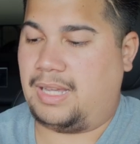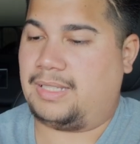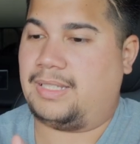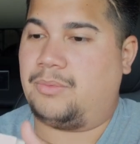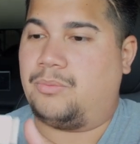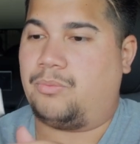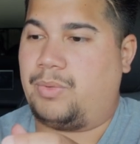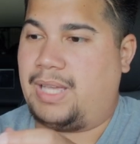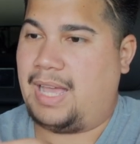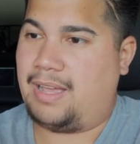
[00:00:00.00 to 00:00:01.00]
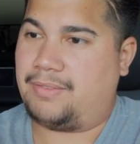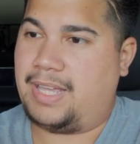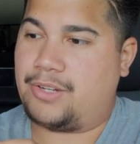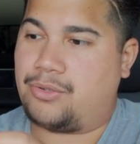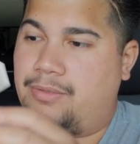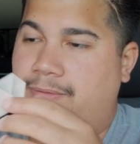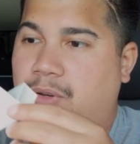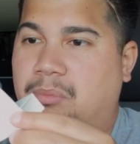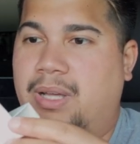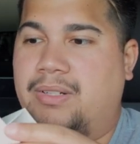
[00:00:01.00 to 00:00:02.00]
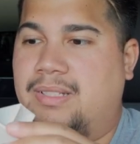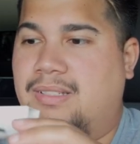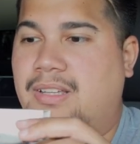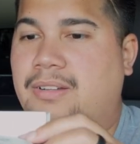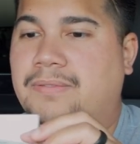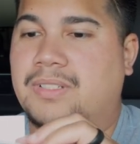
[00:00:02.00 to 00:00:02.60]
And then we have the actual phone mount itself.